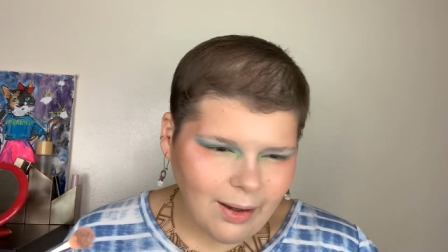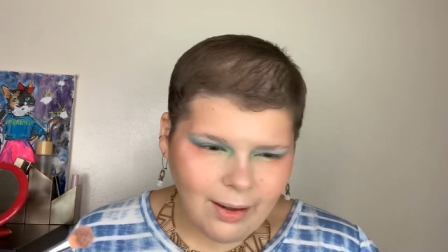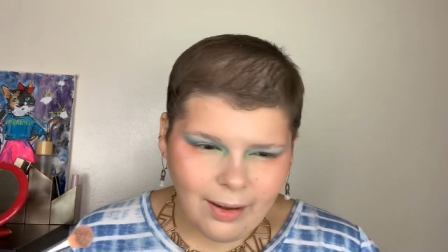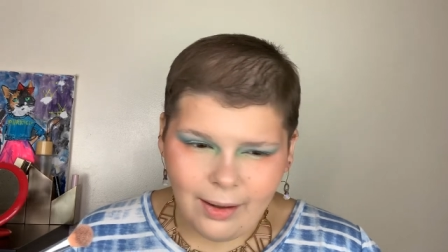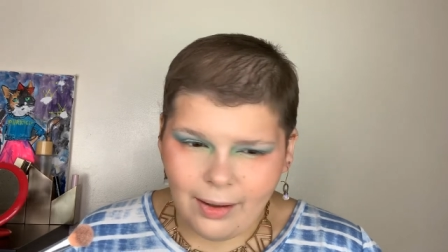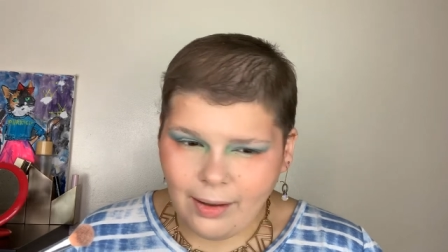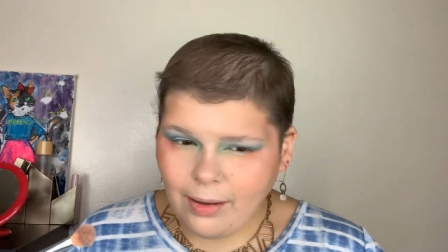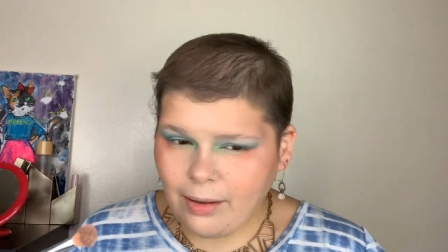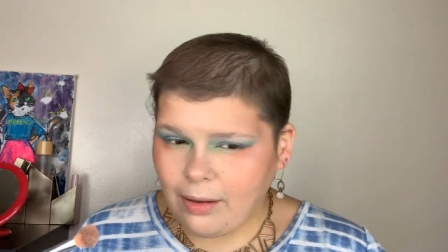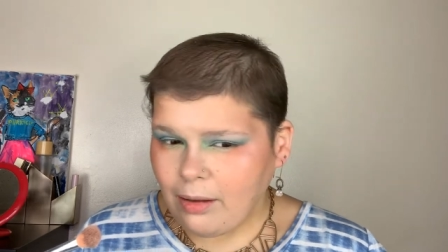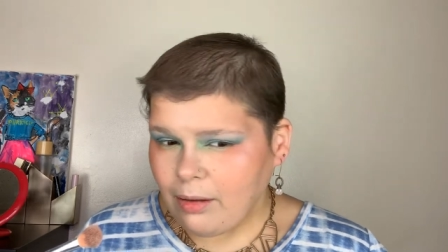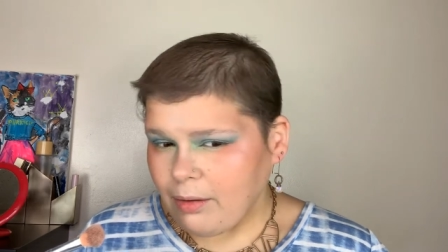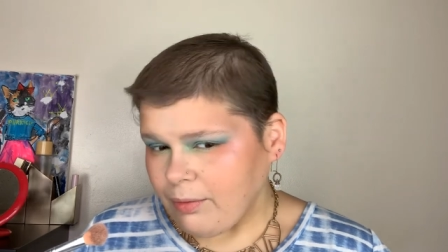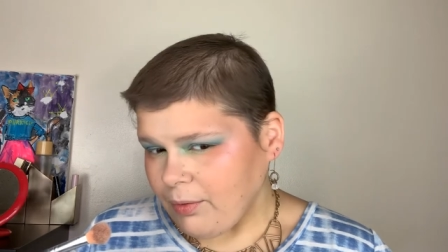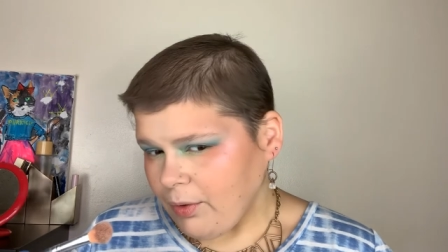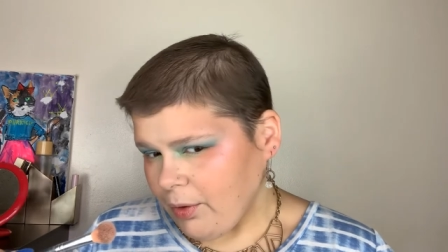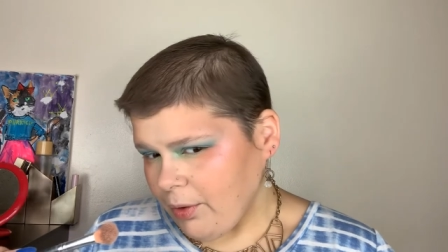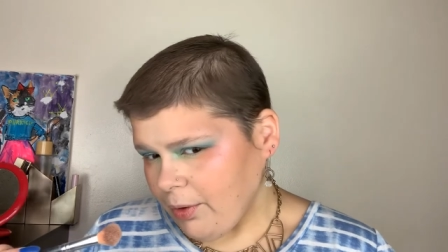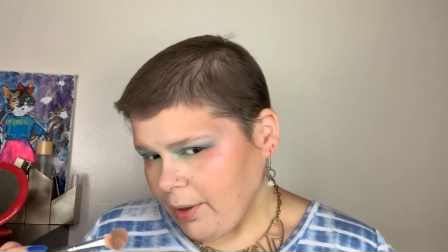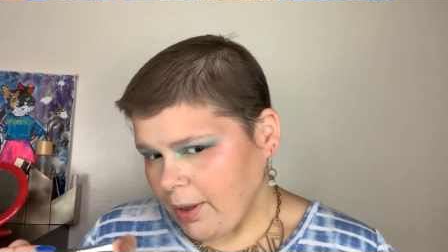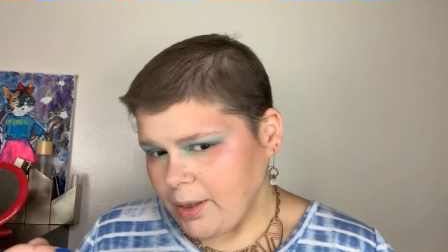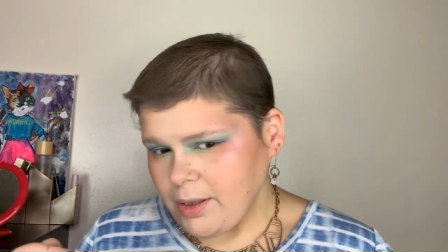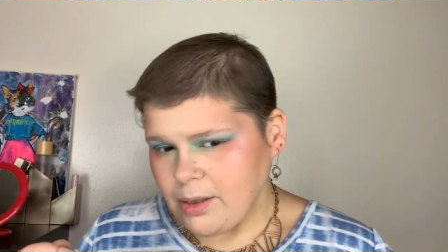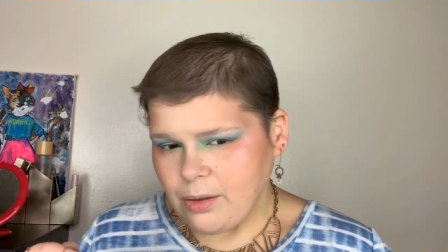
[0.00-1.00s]
Kind of
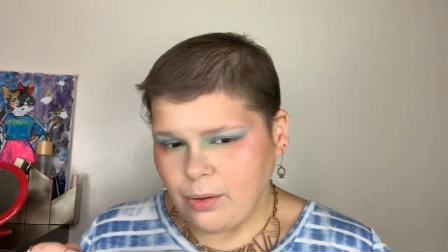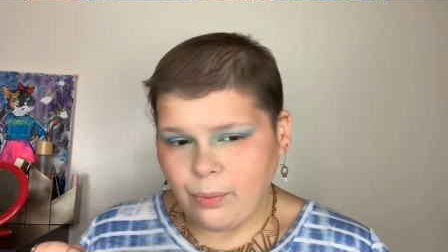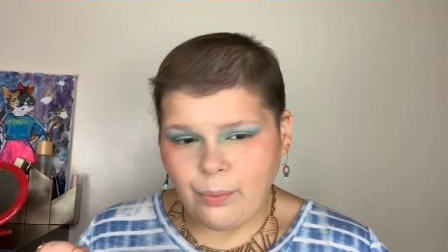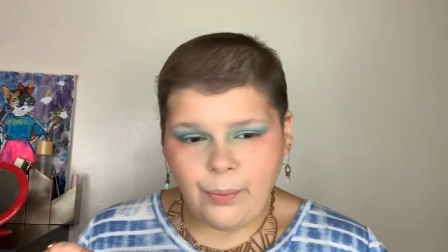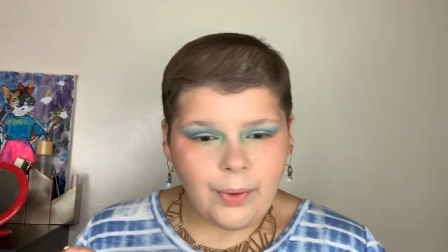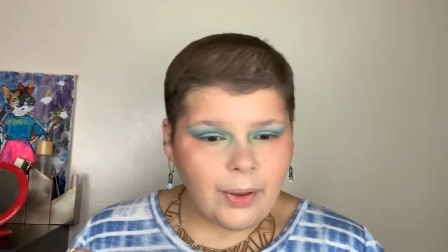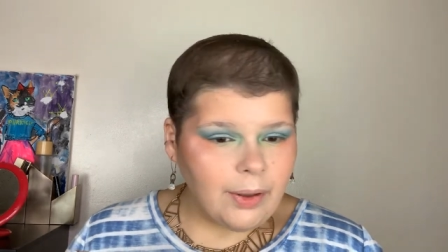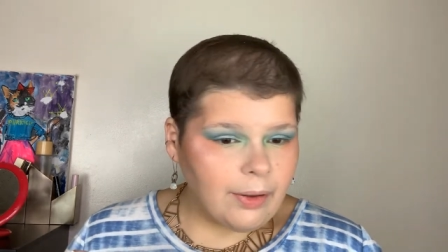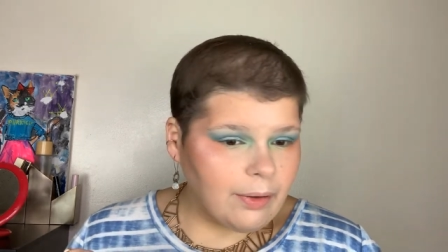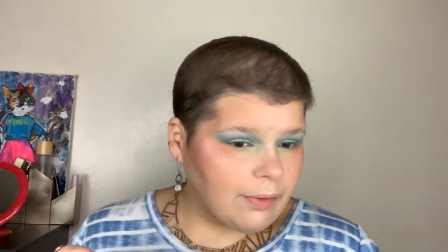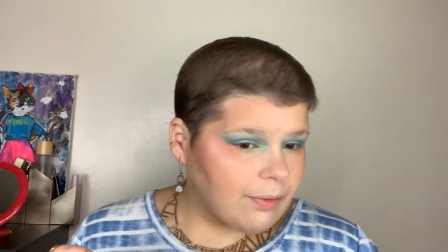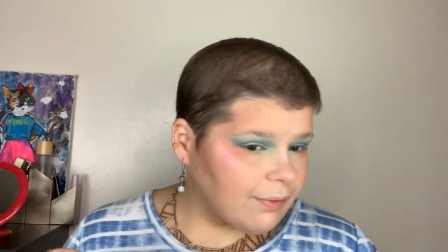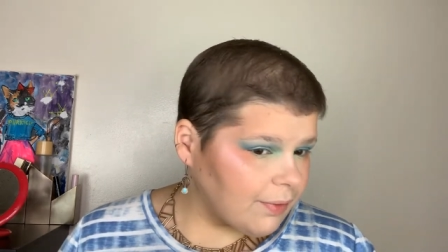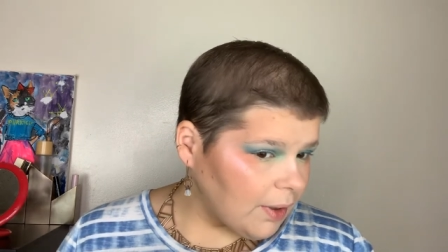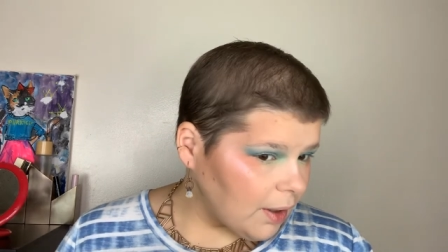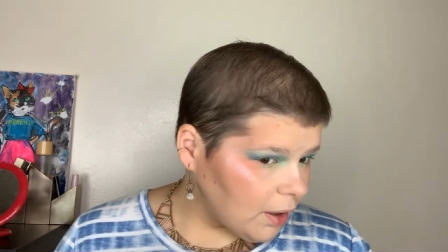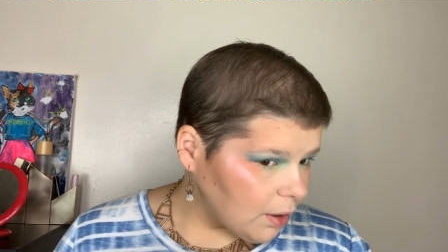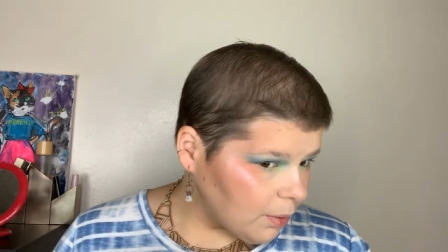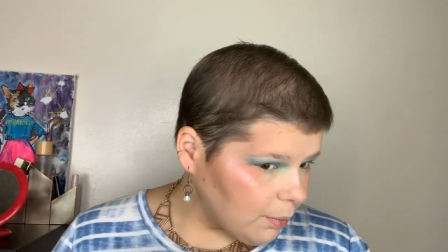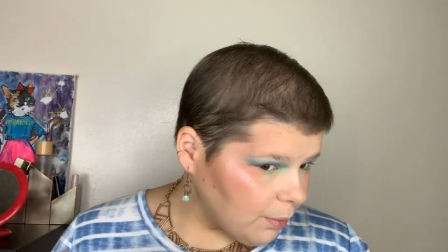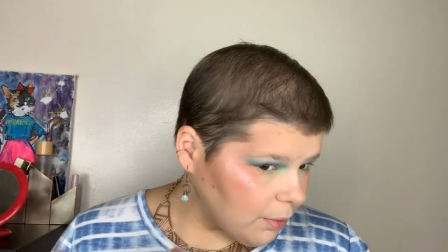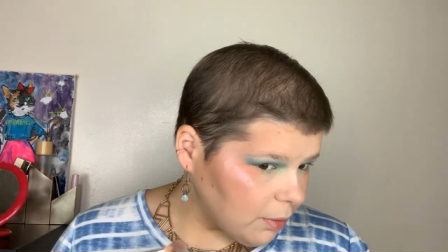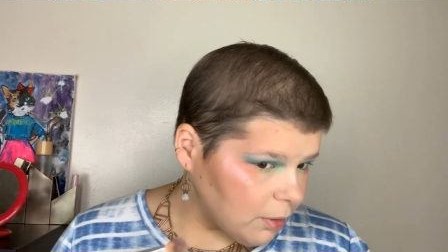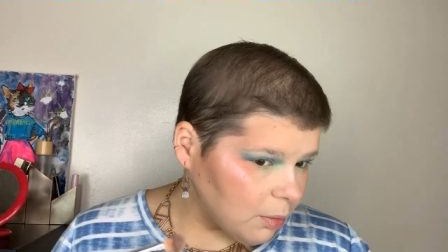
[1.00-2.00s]
creates a weird
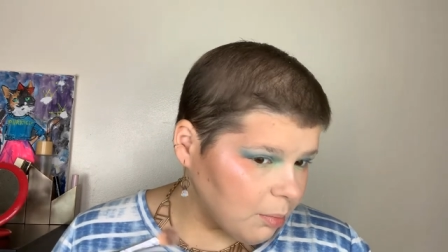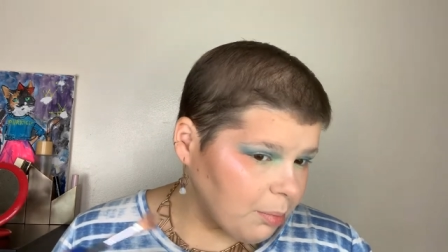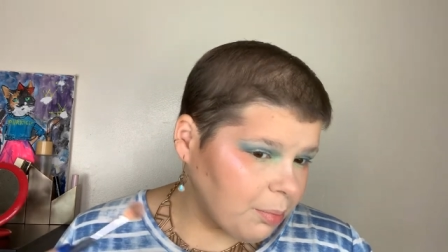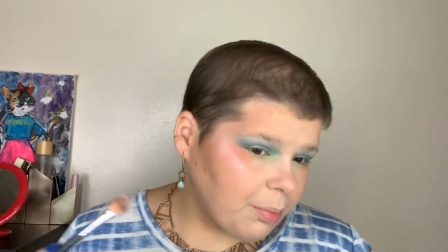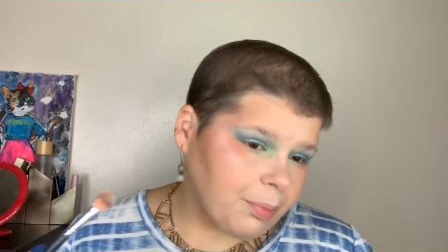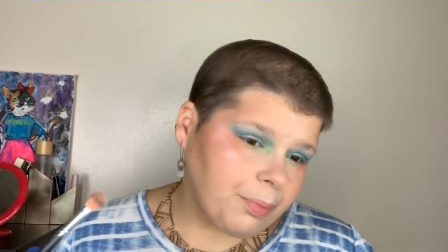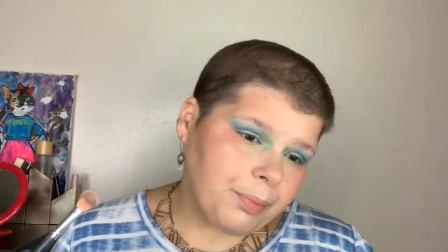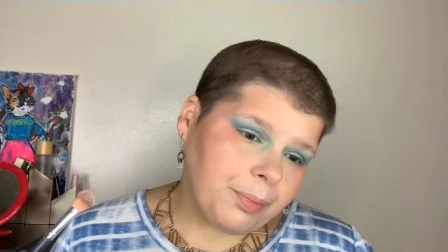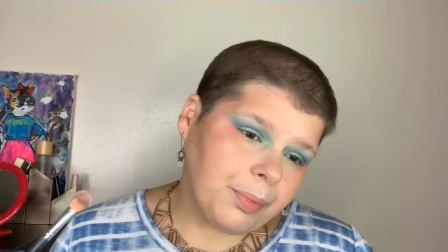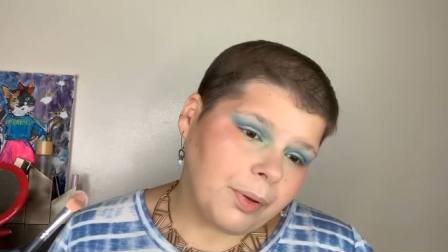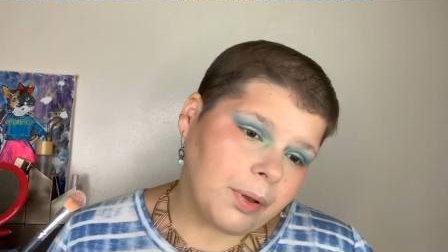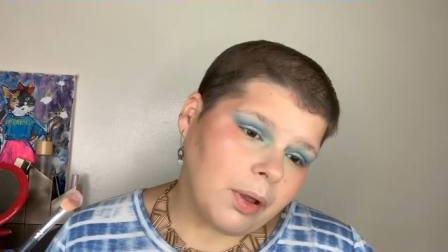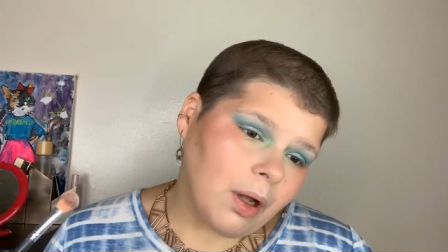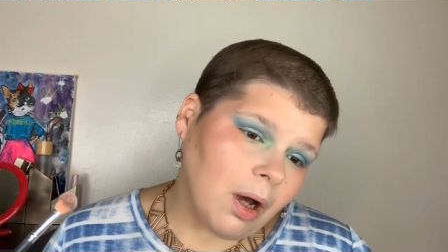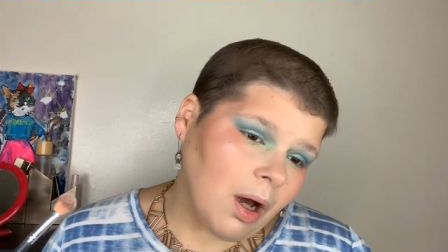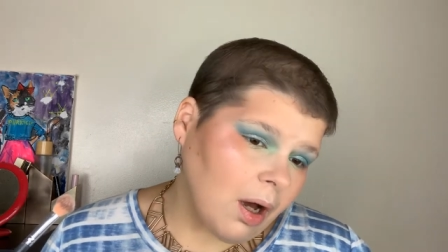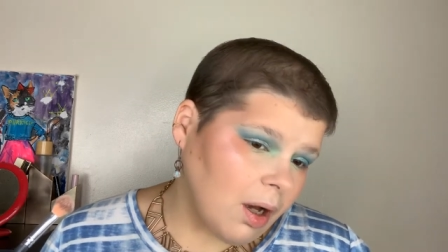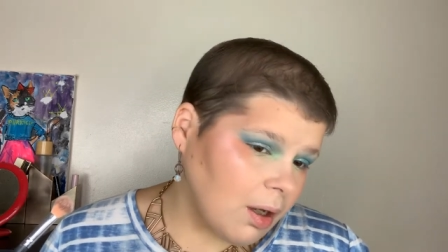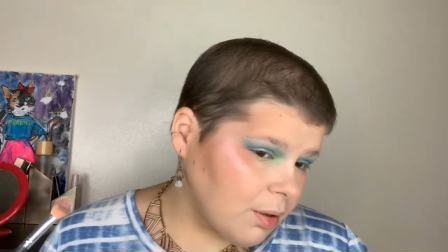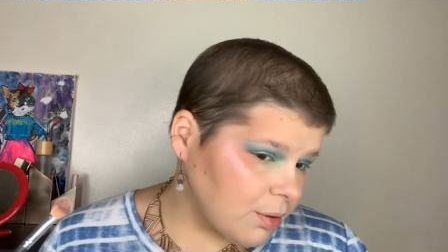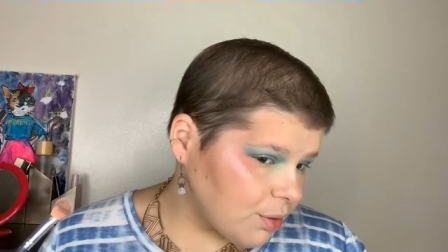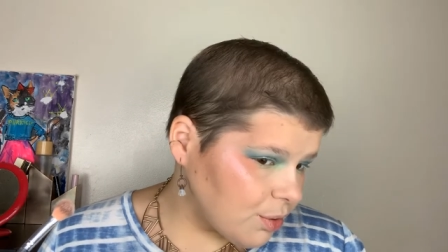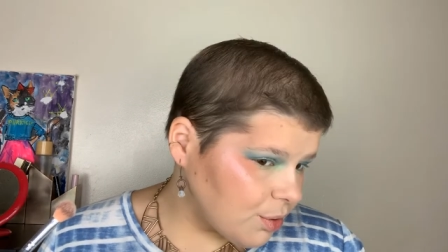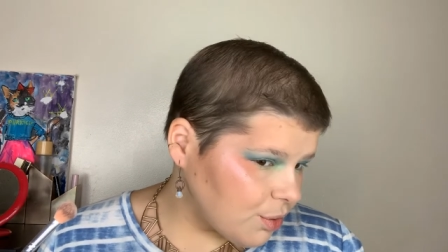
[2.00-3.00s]
effect with the
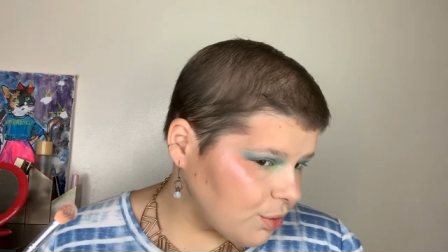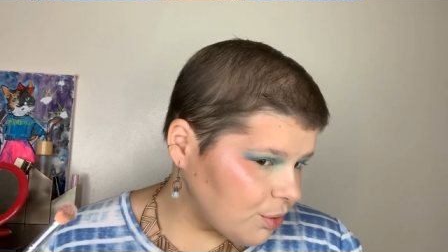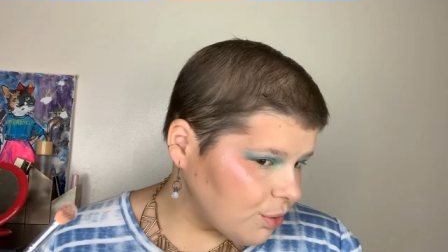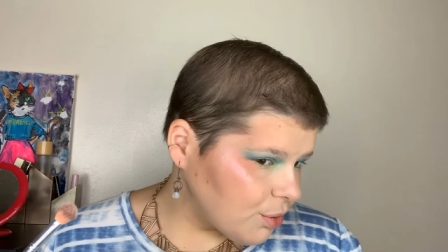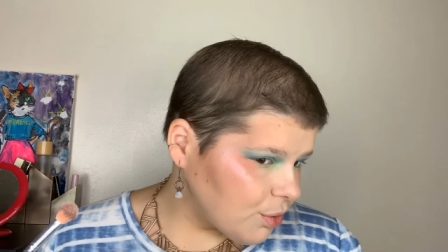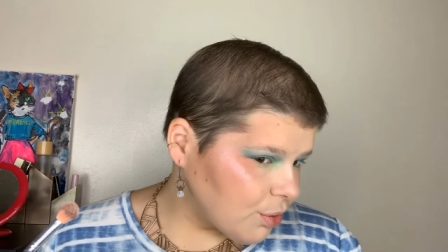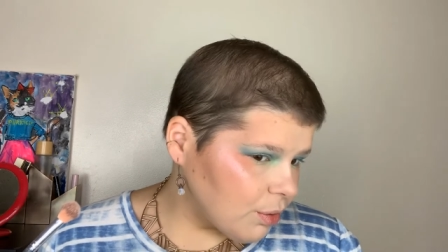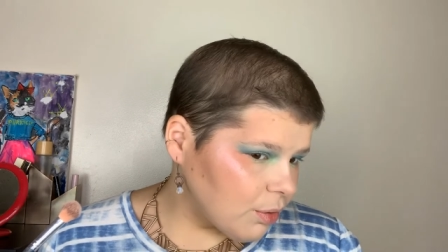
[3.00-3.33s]
blush,